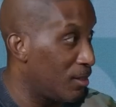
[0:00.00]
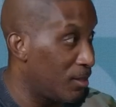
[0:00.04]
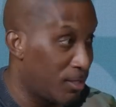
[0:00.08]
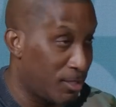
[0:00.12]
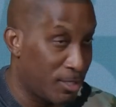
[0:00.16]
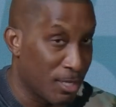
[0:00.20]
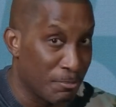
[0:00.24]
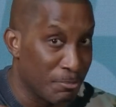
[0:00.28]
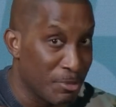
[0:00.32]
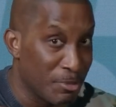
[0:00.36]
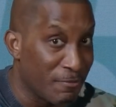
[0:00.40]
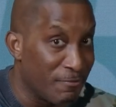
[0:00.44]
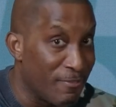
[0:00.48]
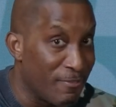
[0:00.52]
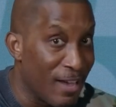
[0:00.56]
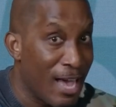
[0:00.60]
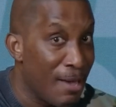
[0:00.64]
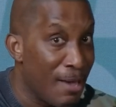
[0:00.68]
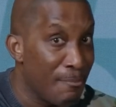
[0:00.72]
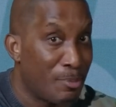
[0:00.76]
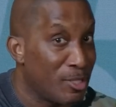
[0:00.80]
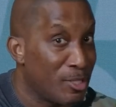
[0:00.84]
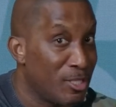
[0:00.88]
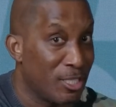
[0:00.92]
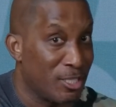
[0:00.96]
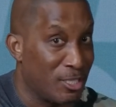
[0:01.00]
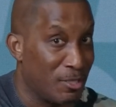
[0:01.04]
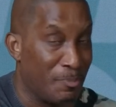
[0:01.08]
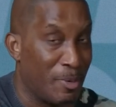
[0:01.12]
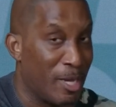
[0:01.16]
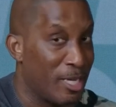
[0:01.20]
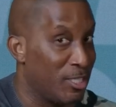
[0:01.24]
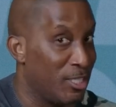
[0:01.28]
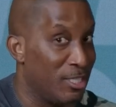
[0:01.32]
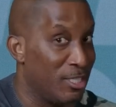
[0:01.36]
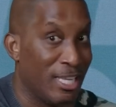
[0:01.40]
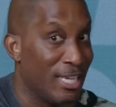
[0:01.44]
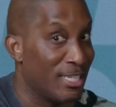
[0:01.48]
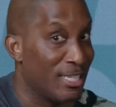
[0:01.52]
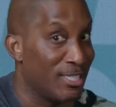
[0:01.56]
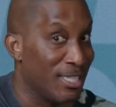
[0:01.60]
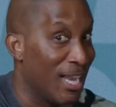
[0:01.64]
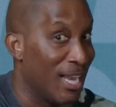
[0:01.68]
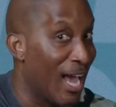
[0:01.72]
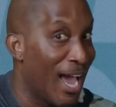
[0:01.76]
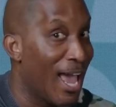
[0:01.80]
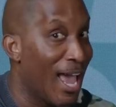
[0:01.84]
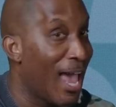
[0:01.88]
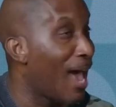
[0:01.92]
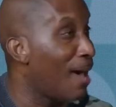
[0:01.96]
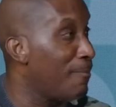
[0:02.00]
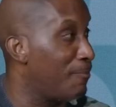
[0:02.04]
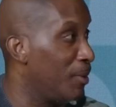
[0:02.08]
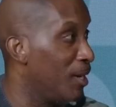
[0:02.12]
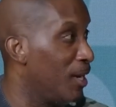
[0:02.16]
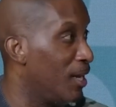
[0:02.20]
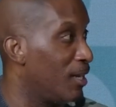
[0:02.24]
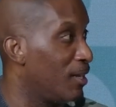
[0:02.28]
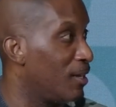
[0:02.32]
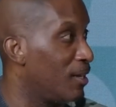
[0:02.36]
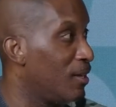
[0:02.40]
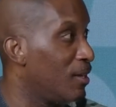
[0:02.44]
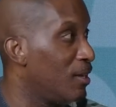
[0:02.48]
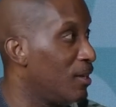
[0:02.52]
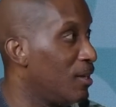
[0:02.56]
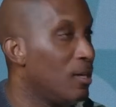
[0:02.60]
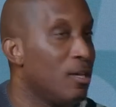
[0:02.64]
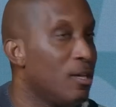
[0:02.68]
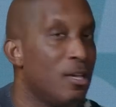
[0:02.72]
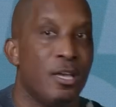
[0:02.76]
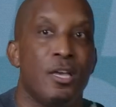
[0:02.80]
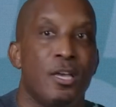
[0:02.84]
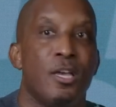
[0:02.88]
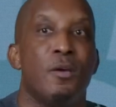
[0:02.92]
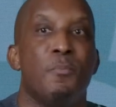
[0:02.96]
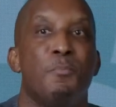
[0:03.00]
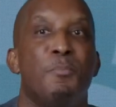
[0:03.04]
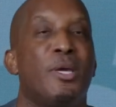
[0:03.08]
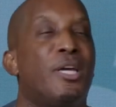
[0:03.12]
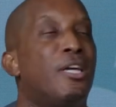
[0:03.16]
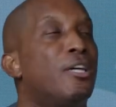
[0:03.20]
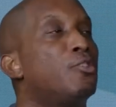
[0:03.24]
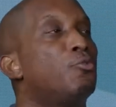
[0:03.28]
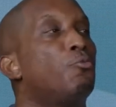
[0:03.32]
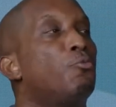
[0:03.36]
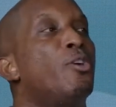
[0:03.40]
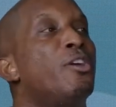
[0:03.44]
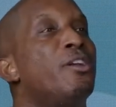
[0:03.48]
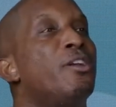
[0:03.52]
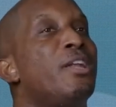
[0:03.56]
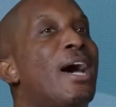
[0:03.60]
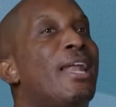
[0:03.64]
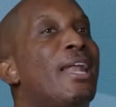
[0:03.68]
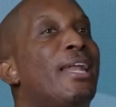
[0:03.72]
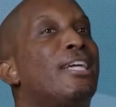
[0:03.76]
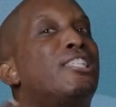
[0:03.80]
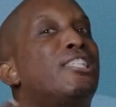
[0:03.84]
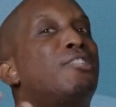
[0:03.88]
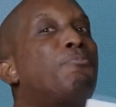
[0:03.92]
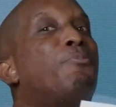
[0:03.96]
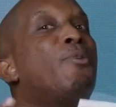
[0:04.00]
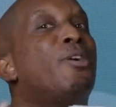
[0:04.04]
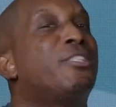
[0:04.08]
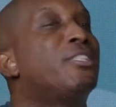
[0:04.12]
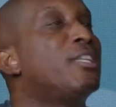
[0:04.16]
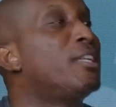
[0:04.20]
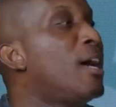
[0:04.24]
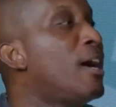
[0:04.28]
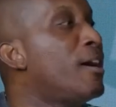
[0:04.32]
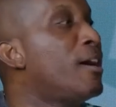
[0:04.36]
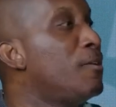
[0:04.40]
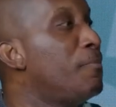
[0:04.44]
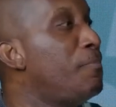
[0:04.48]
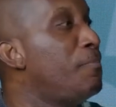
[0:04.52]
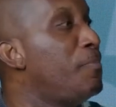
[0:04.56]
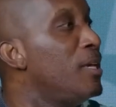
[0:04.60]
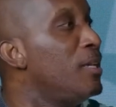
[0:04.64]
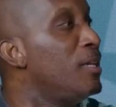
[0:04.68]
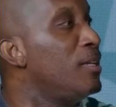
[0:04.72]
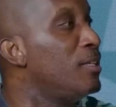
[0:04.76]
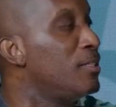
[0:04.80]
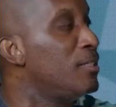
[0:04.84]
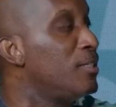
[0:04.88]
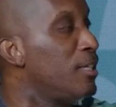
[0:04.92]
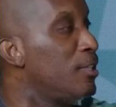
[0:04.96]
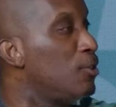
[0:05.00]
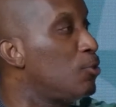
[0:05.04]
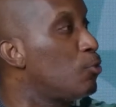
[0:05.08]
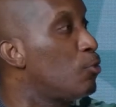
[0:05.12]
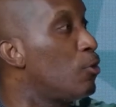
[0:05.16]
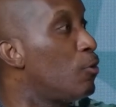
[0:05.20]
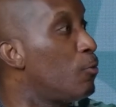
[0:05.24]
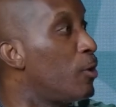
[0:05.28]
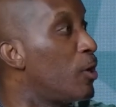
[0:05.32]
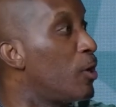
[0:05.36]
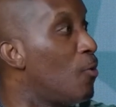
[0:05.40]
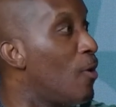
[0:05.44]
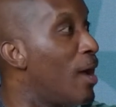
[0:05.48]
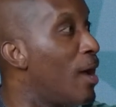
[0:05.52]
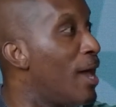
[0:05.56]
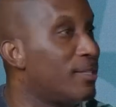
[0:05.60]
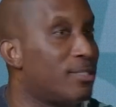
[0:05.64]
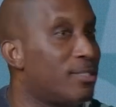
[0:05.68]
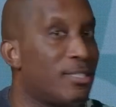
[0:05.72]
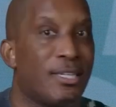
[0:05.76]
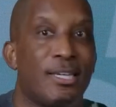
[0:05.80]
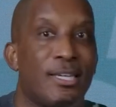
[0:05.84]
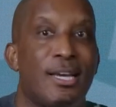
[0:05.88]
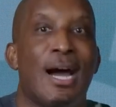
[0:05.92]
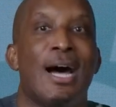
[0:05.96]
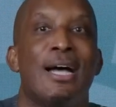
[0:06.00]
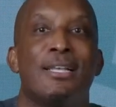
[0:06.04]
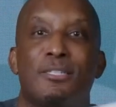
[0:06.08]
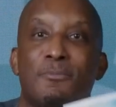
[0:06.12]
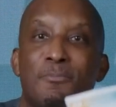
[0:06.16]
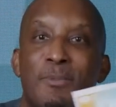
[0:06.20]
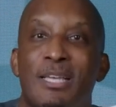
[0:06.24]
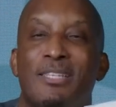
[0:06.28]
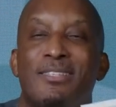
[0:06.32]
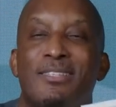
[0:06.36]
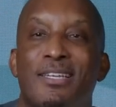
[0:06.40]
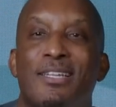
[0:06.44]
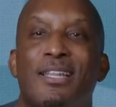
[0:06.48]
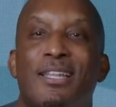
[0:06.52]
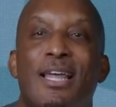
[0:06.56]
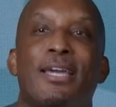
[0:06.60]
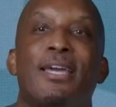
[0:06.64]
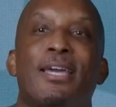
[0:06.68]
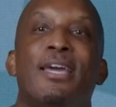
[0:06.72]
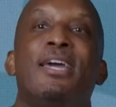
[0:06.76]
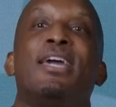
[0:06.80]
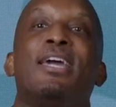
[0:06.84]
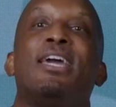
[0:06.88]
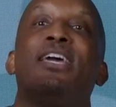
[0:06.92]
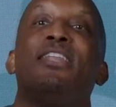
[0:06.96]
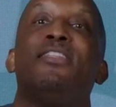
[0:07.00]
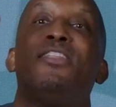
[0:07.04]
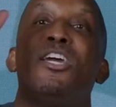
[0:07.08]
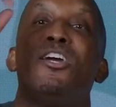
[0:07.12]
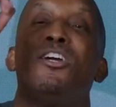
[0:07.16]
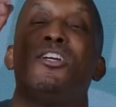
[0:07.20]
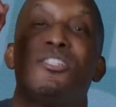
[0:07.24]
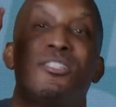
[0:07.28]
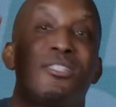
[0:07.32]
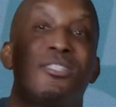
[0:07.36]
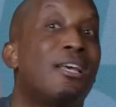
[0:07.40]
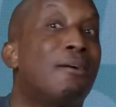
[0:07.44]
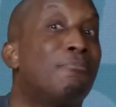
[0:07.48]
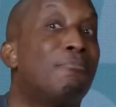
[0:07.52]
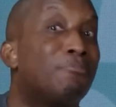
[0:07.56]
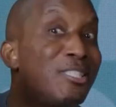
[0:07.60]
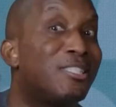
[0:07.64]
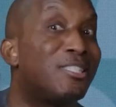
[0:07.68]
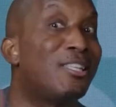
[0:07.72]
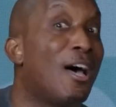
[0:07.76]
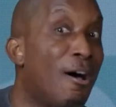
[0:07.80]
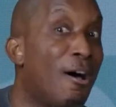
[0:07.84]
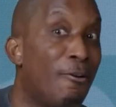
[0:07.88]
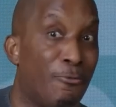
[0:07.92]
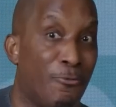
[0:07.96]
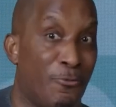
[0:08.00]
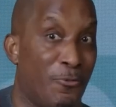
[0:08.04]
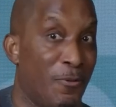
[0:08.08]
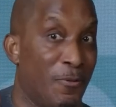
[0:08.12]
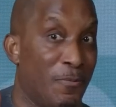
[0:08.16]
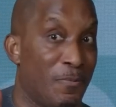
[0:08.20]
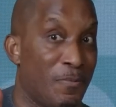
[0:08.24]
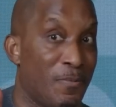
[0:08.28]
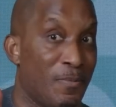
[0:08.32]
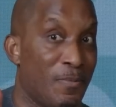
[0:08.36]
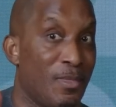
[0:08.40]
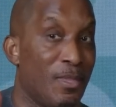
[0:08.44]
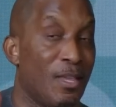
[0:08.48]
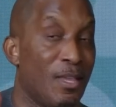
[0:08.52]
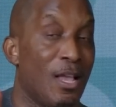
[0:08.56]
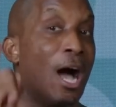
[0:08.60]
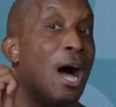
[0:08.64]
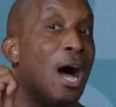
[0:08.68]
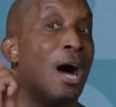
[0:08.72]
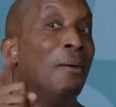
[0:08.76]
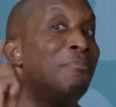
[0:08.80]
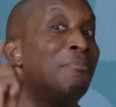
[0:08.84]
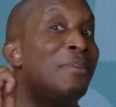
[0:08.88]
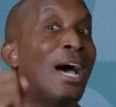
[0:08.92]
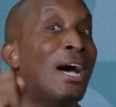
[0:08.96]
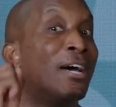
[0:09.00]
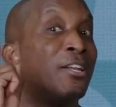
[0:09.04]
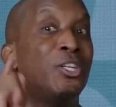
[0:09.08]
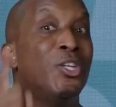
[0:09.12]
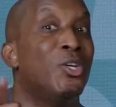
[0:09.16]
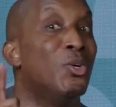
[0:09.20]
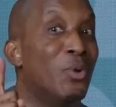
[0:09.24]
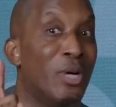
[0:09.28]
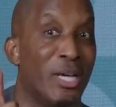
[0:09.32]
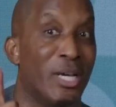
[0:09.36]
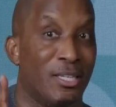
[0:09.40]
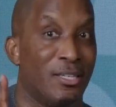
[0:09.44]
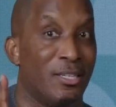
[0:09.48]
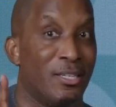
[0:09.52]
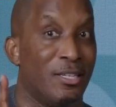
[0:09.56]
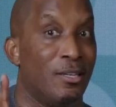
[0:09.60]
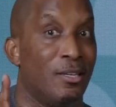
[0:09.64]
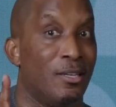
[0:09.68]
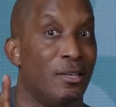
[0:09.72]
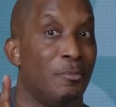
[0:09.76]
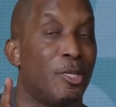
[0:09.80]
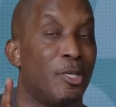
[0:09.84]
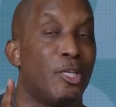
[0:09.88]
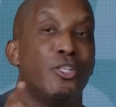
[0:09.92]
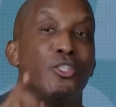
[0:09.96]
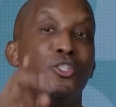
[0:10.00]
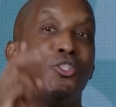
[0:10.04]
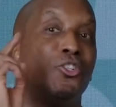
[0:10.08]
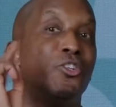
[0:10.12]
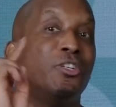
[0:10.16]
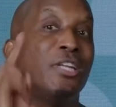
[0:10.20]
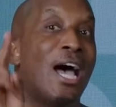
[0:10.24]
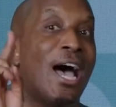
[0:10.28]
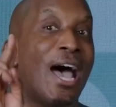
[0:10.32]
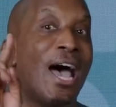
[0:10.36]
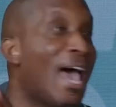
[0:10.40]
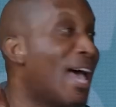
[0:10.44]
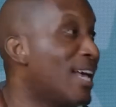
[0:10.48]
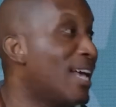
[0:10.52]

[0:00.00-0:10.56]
some divine participation that's not happening. Because we're not expressing our dependency through a request. God's basically like, there's some stuff I'm not doing because you're not